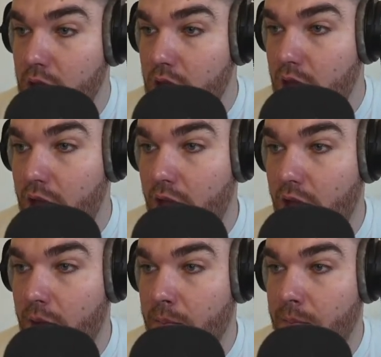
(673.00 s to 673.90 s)

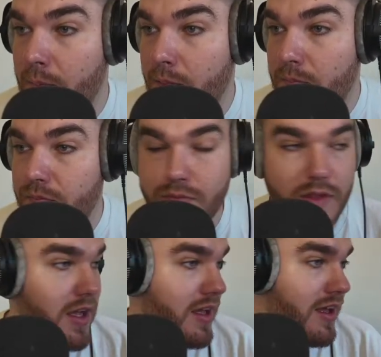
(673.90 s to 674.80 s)
And
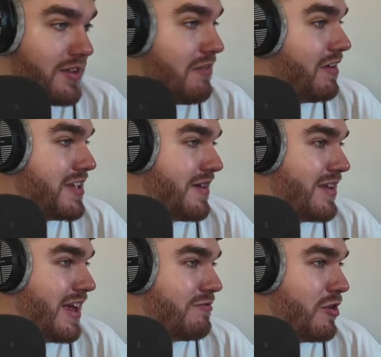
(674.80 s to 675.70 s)

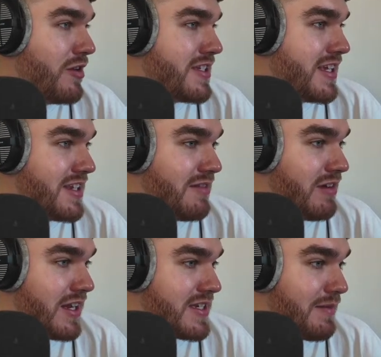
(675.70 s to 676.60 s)
Rui says I didn't
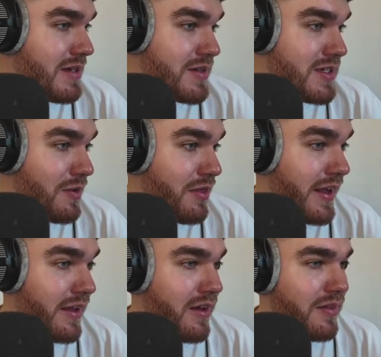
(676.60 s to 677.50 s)
realise Snapchat was still a thing.
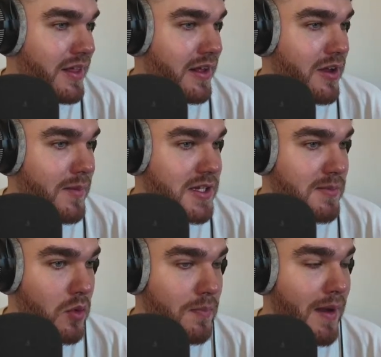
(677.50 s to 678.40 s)
I kind of think that kind of makes it
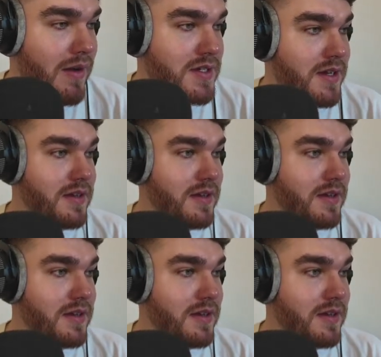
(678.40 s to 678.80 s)
more embarrassing.